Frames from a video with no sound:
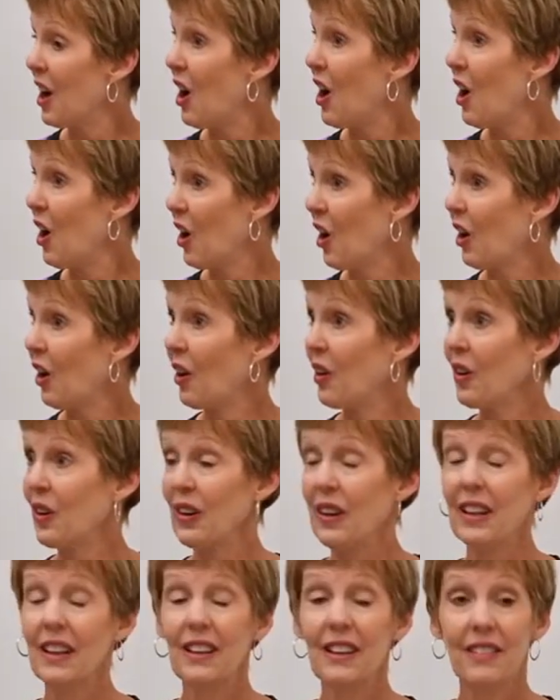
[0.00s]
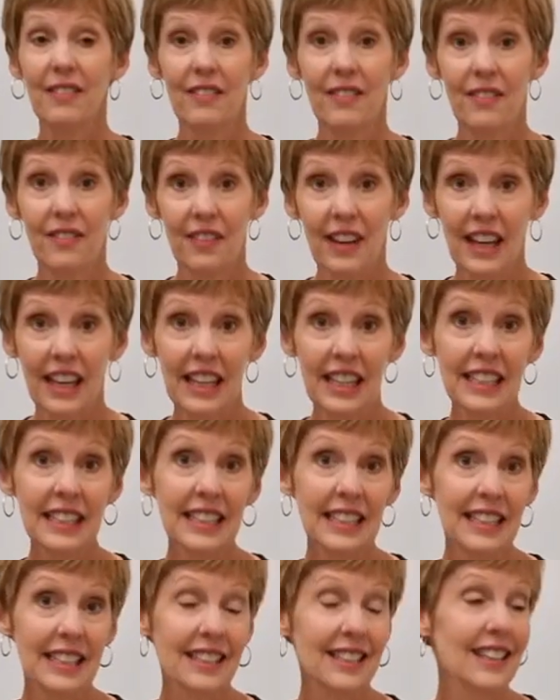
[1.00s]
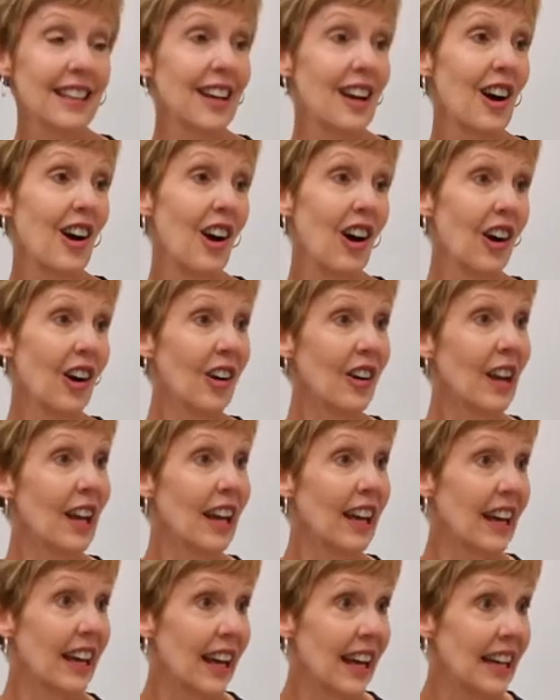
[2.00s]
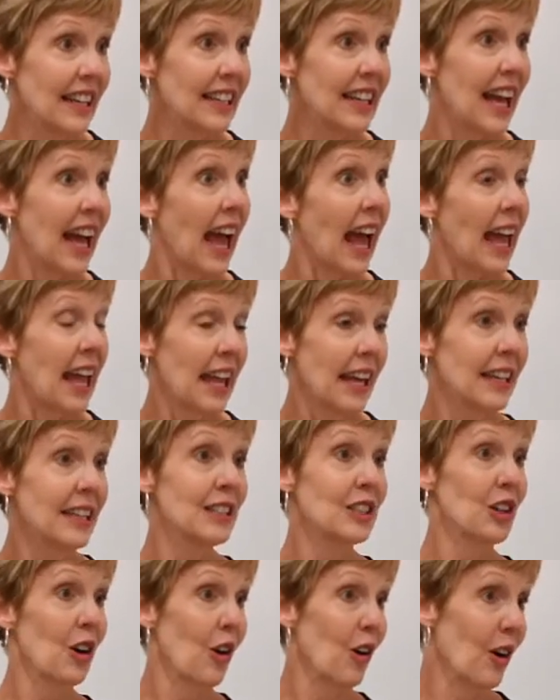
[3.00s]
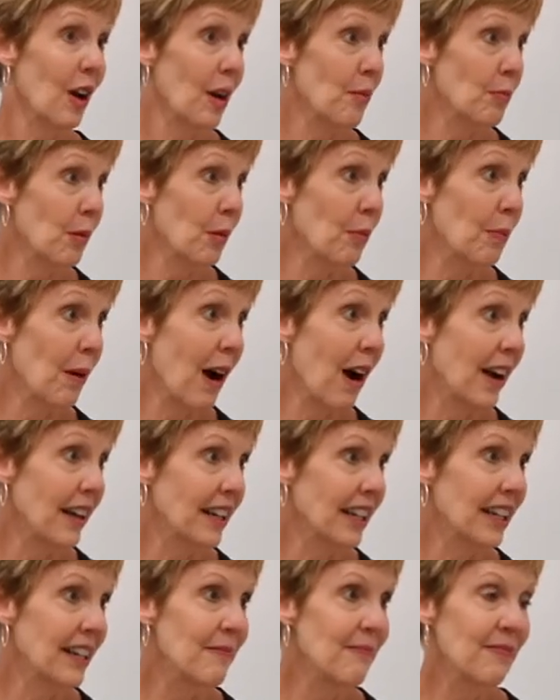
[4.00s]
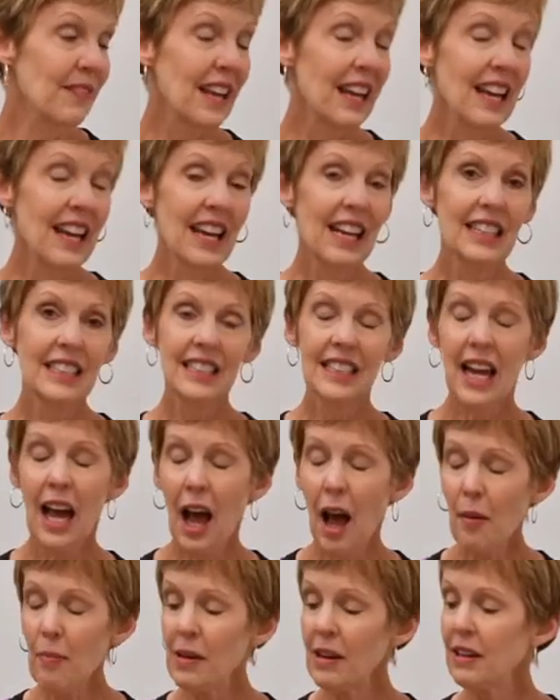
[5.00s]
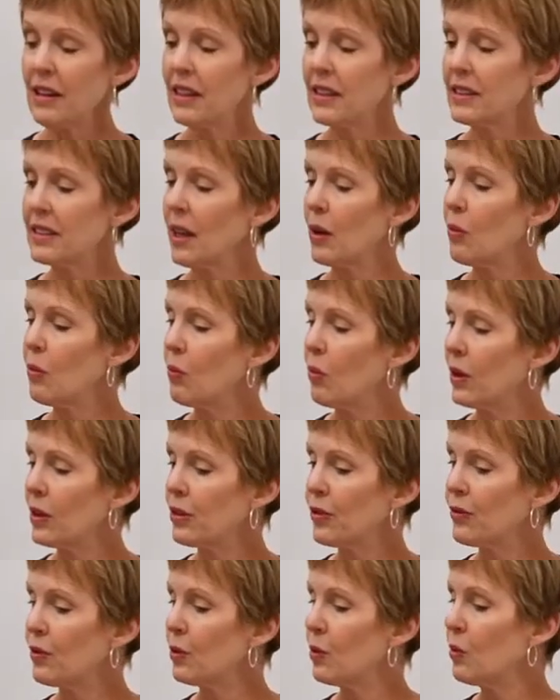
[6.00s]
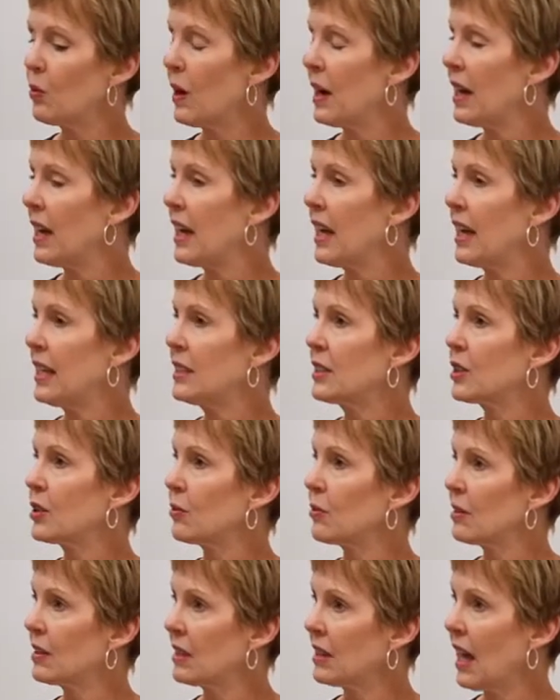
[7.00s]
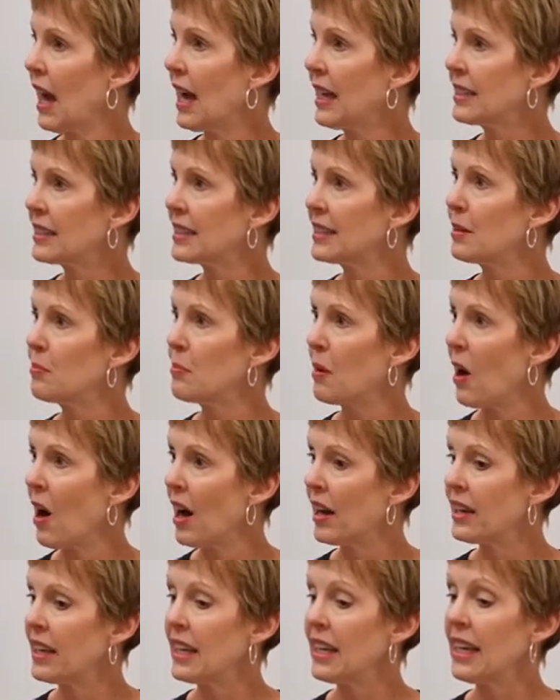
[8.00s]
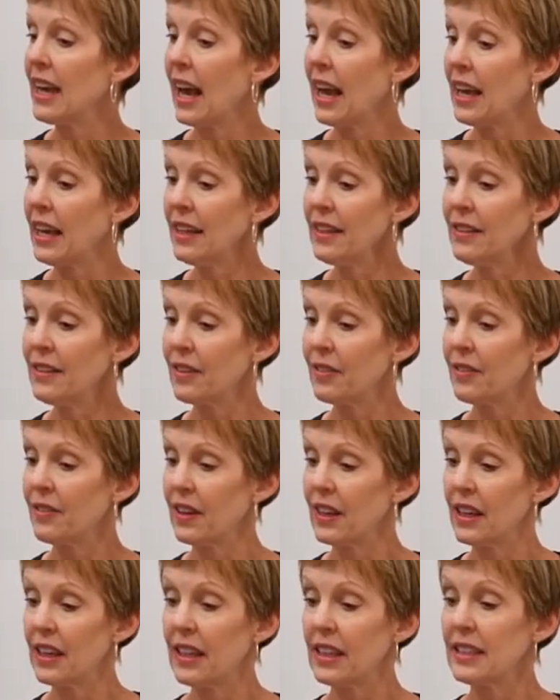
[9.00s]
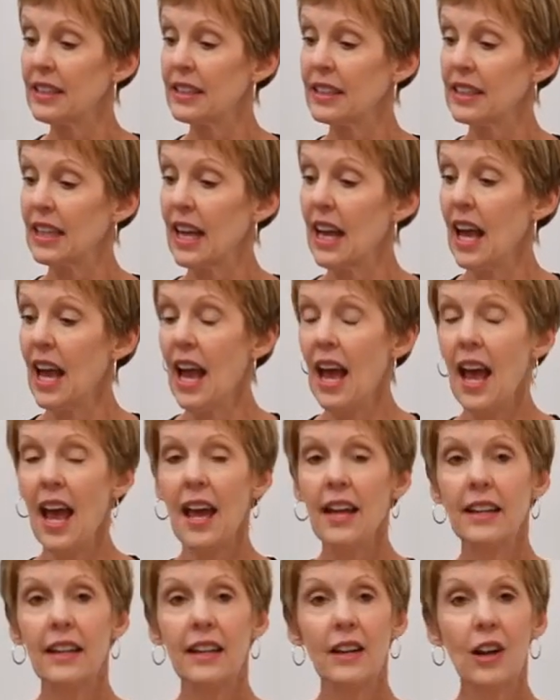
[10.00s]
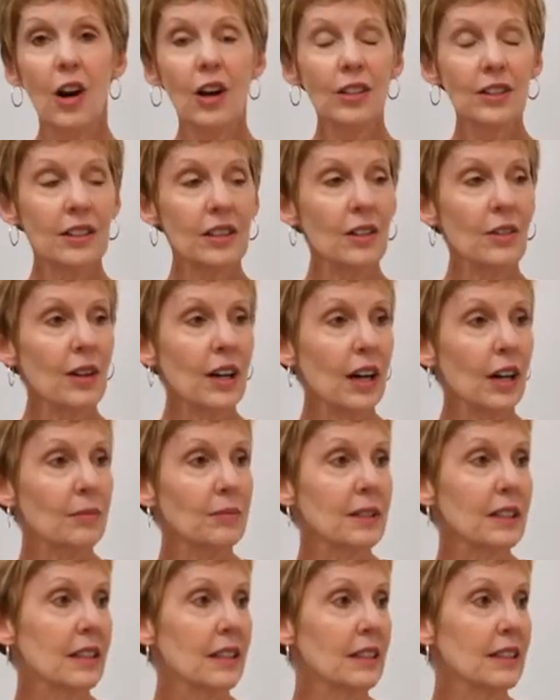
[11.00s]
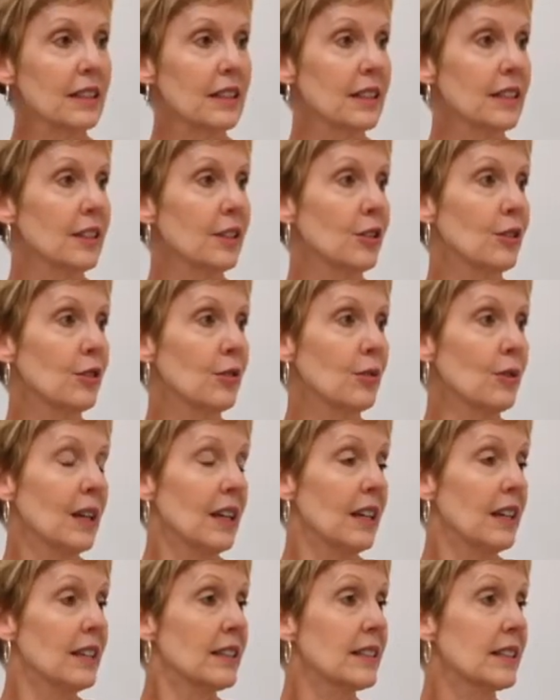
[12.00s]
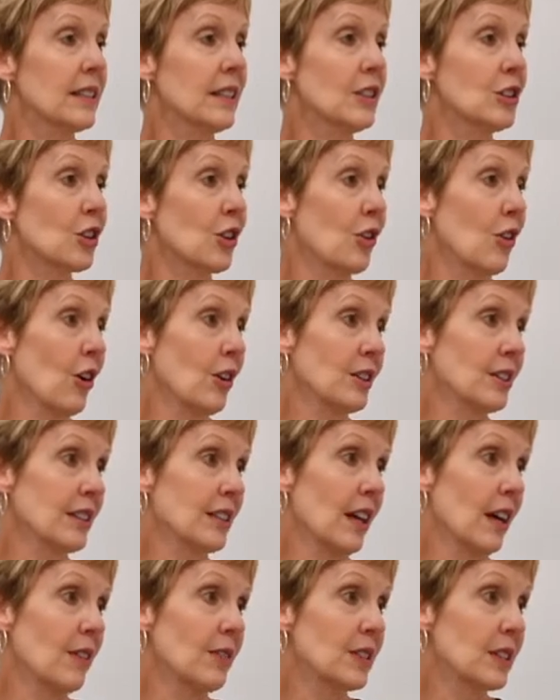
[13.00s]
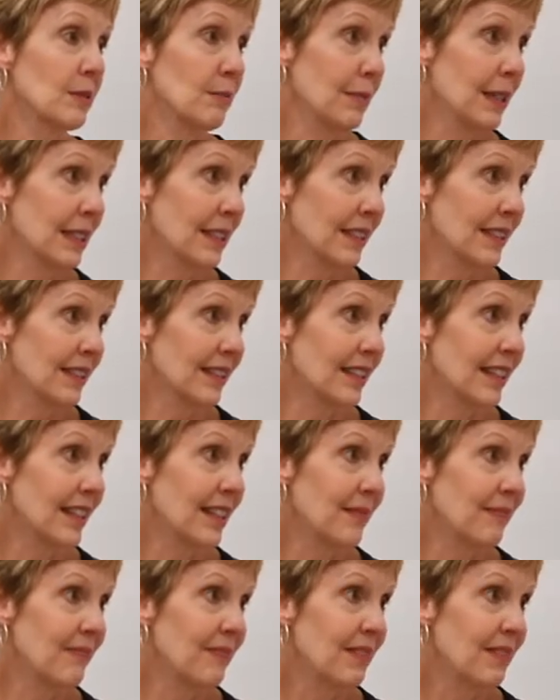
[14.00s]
our face, our head, and our upper body. Tapping is a wonderful way to relax the body and the face, and it also helps us to center ourselves mentally.